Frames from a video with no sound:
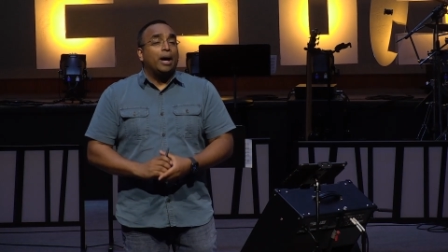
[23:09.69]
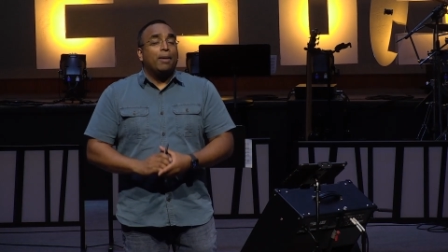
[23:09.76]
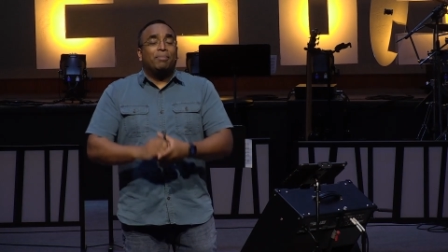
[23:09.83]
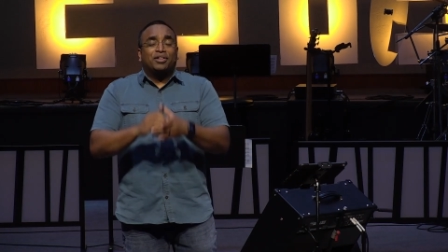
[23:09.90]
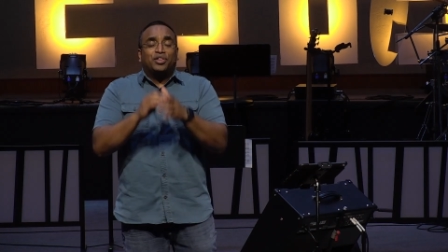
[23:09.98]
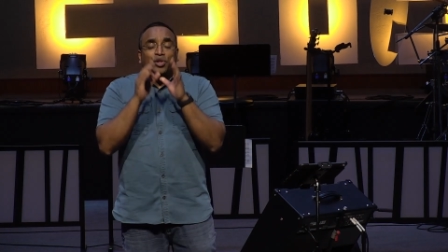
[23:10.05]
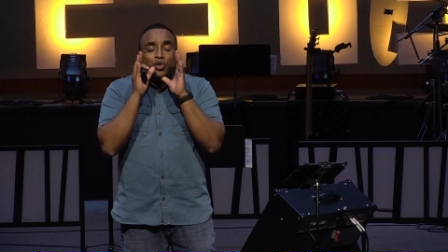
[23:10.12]

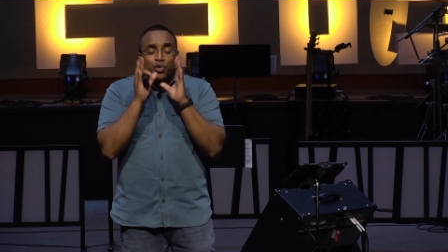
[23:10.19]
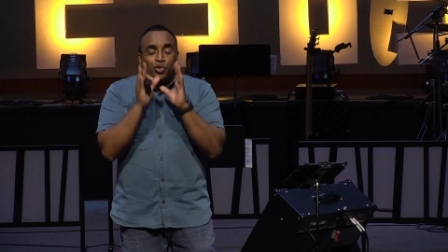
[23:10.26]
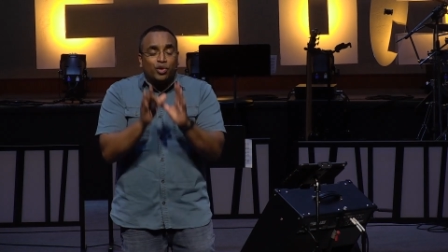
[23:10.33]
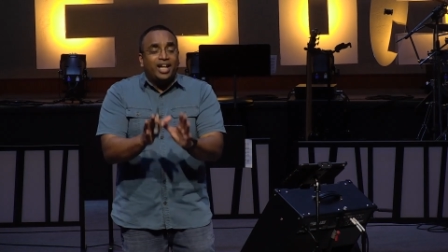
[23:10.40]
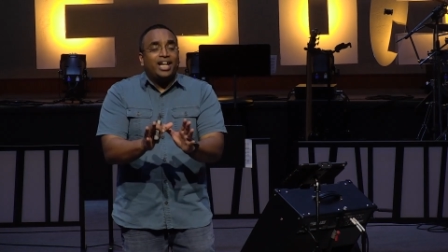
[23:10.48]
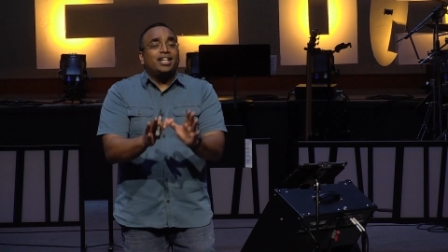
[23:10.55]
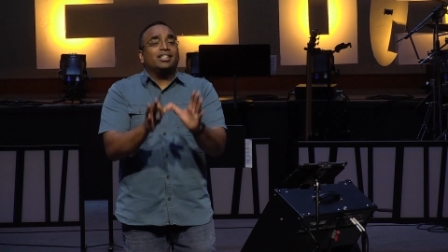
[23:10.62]
But the
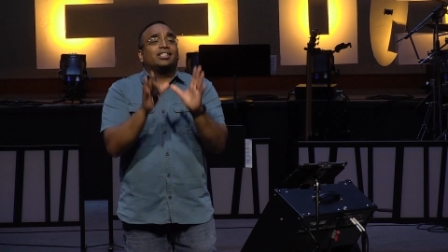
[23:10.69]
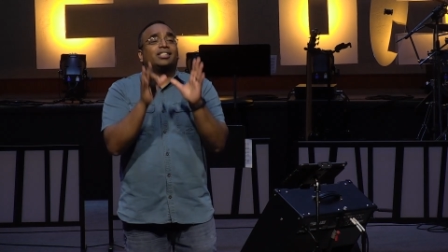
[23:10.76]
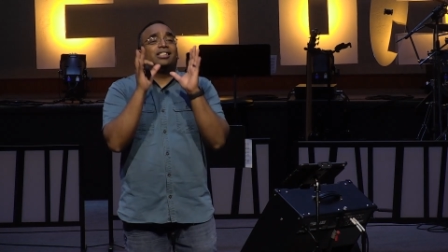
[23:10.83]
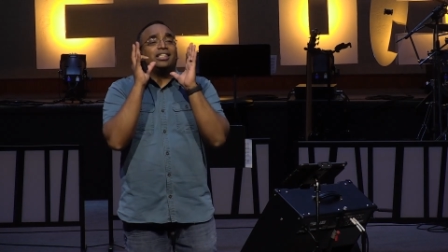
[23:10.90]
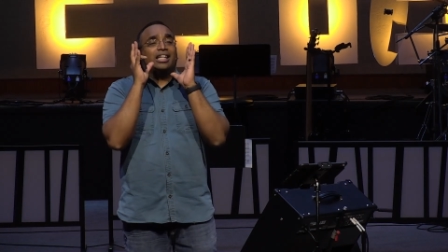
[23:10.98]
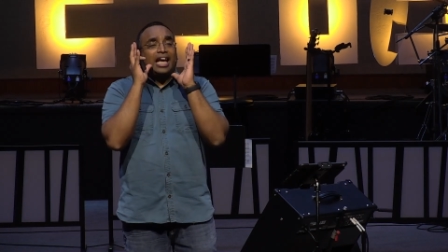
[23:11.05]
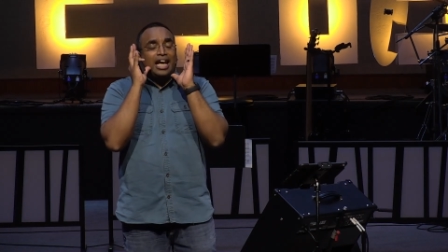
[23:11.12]

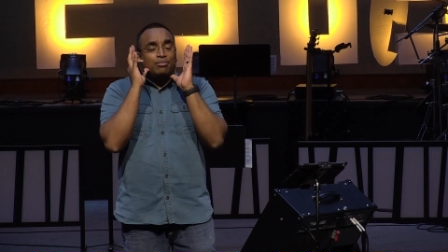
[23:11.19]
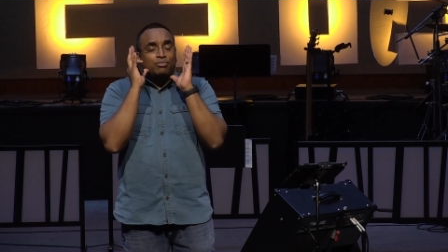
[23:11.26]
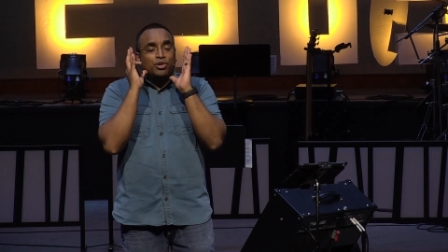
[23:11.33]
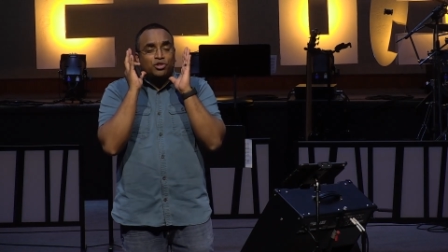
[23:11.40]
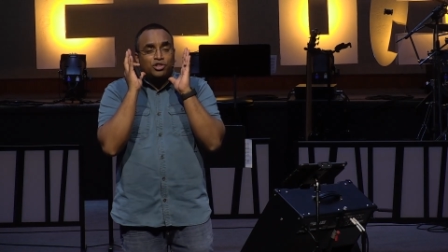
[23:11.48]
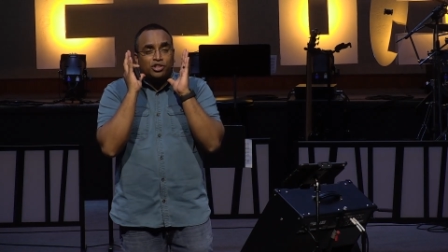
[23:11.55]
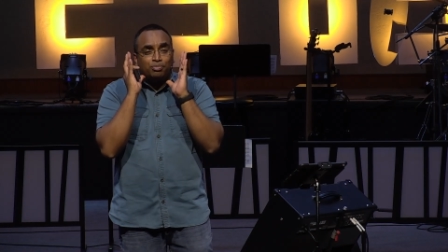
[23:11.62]
greatest and
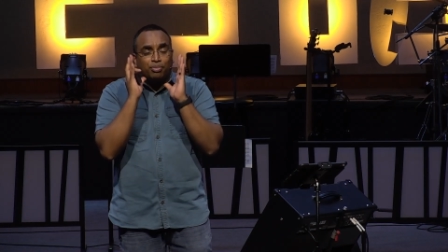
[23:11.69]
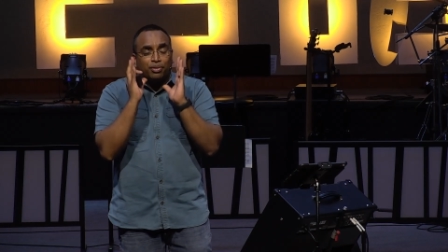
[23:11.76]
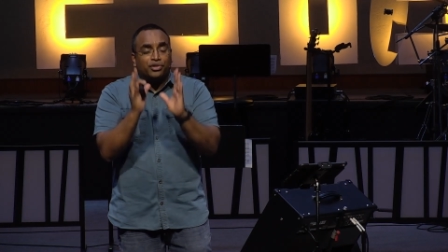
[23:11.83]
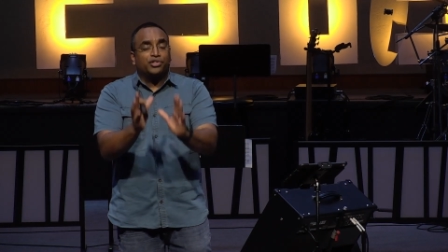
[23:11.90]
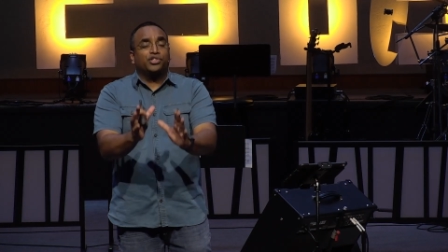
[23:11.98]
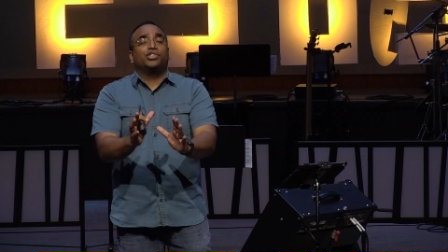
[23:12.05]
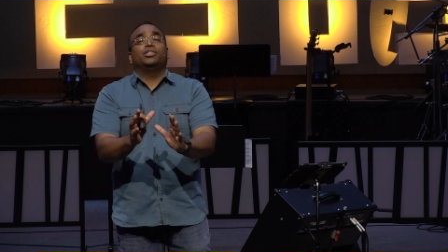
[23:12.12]
most
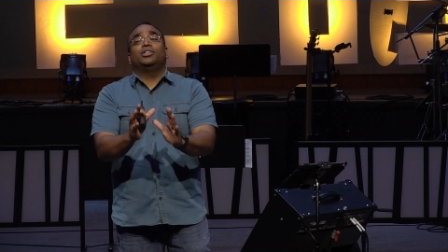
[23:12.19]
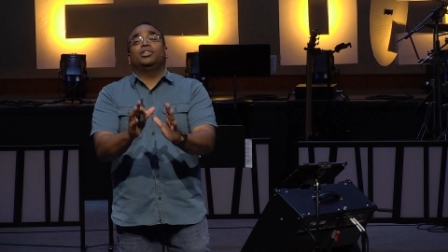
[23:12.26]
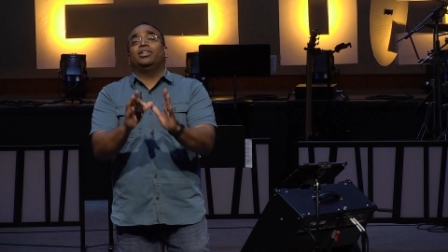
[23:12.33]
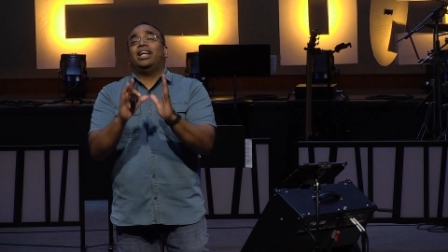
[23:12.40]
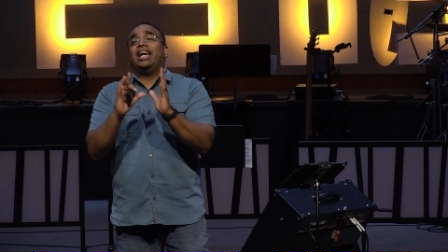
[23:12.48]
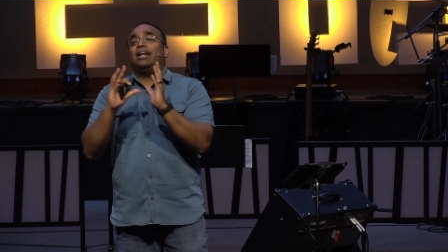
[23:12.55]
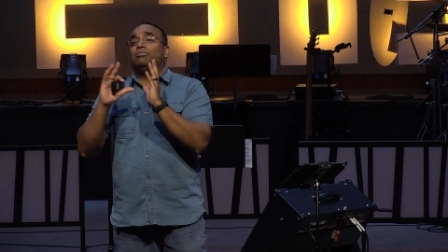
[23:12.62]

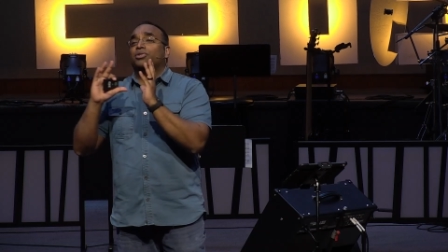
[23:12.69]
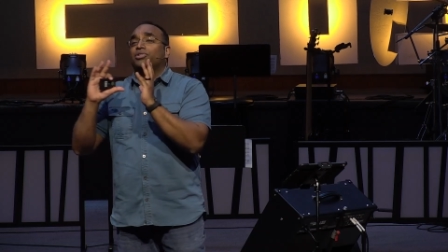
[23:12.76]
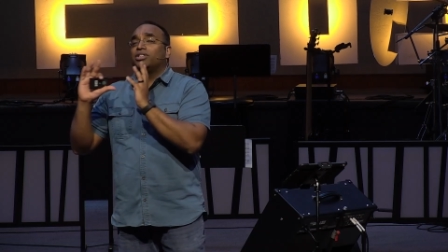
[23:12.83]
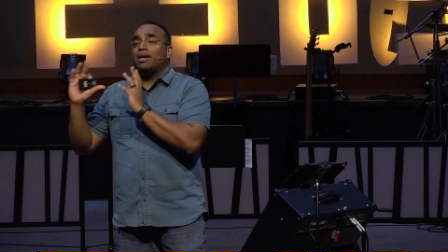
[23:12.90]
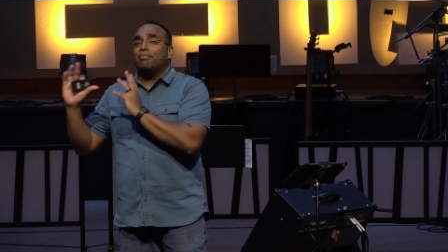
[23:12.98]
personal and most